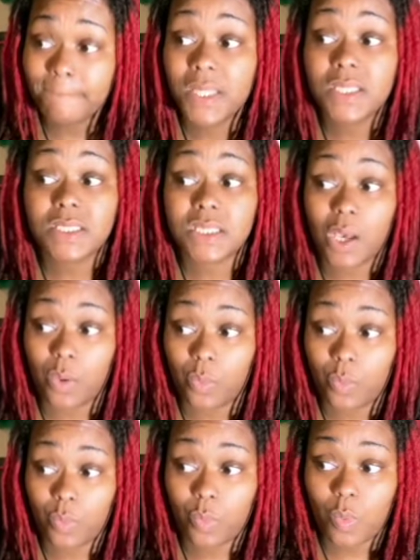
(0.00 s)
So
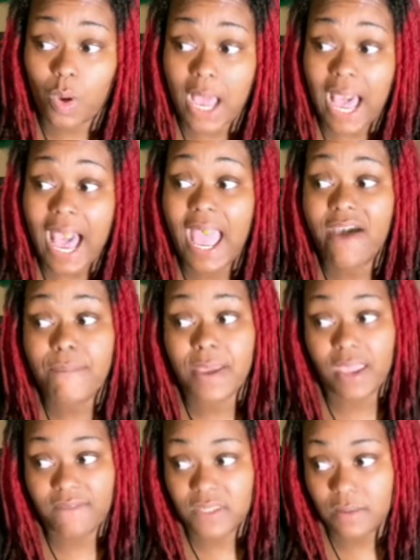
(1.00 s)
I have been
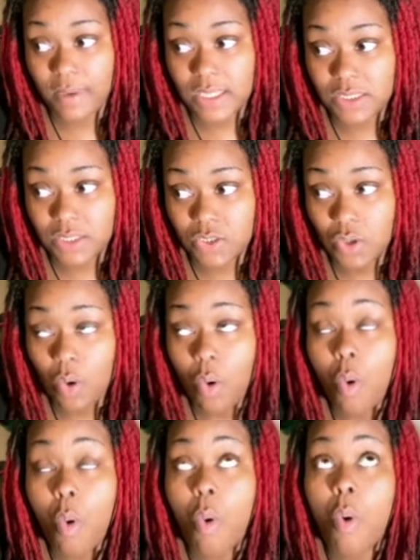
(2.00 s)
given the message
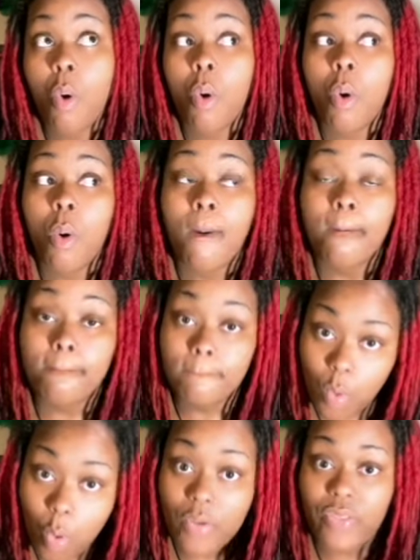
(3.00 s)

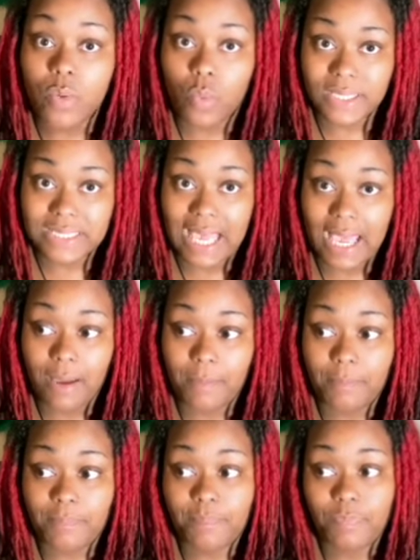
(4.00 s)
more than one time
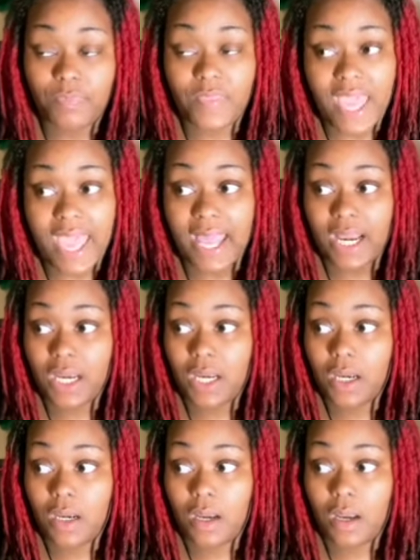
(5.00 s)
that
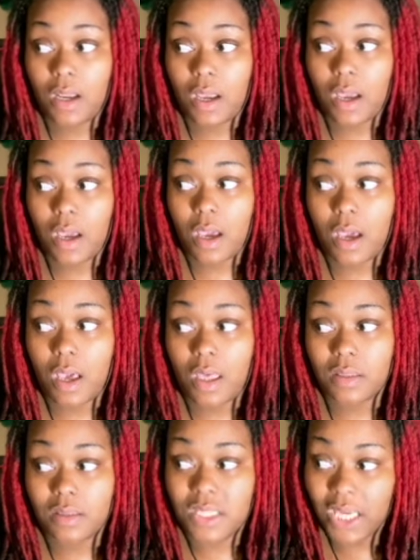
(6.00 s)

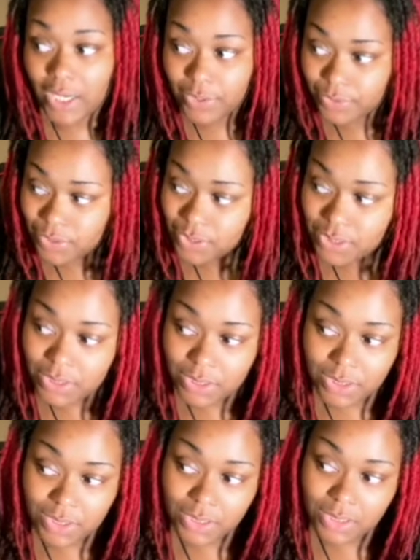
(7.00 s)
there's
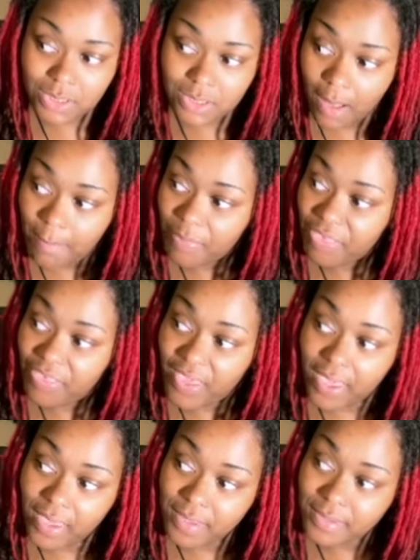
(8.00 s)
some
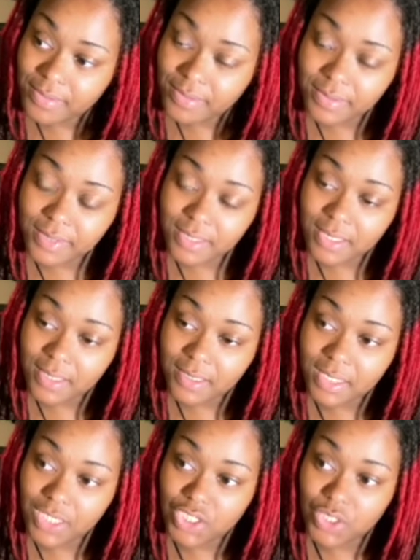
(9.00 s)
things
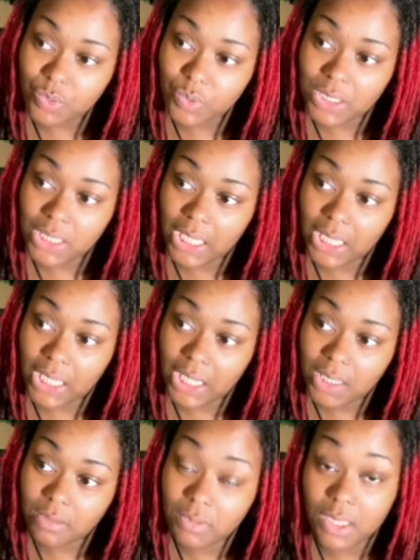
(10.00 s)
that you
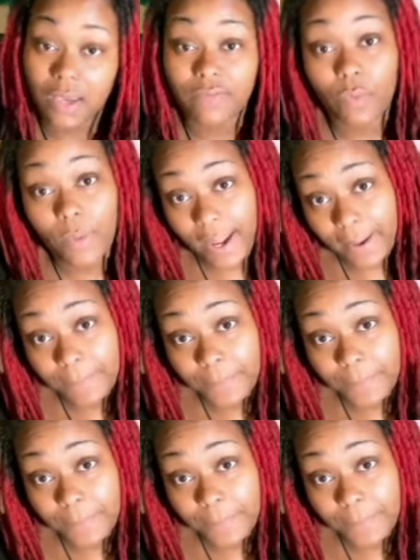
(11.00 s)
can give away,